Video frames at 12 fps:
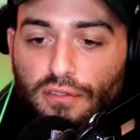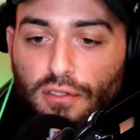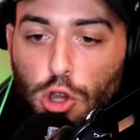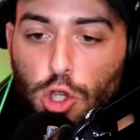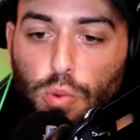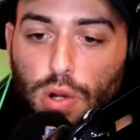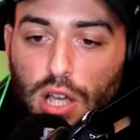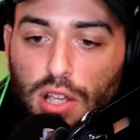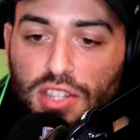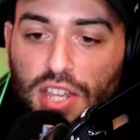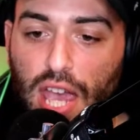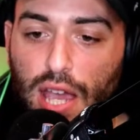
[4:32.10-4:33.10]
the first one I'll
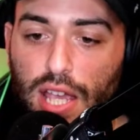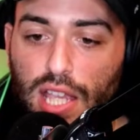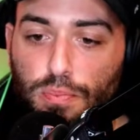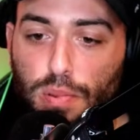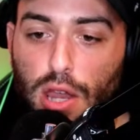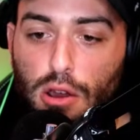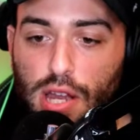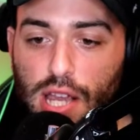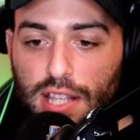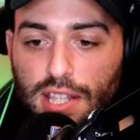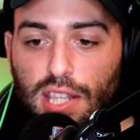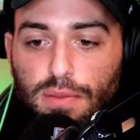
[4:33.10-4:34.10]
say is Pierre
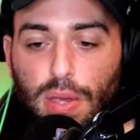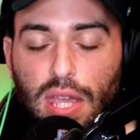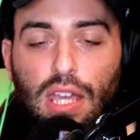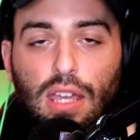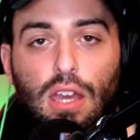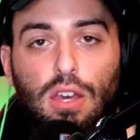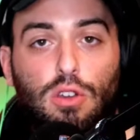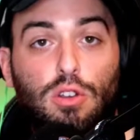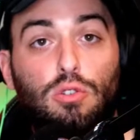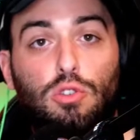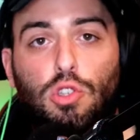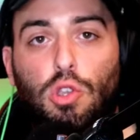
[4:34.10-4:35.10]
Hintz as being the
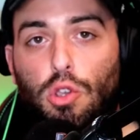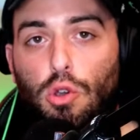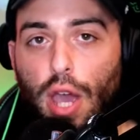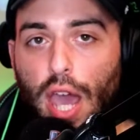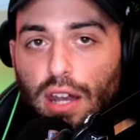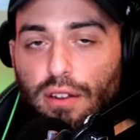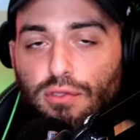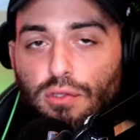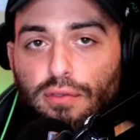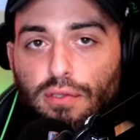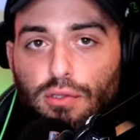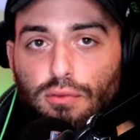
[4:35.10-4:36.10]
new studio head of
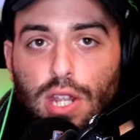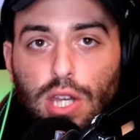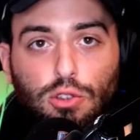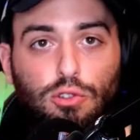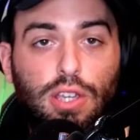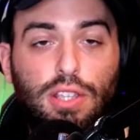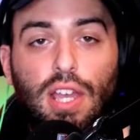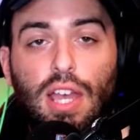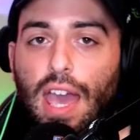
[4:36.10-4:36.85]
343 Industries,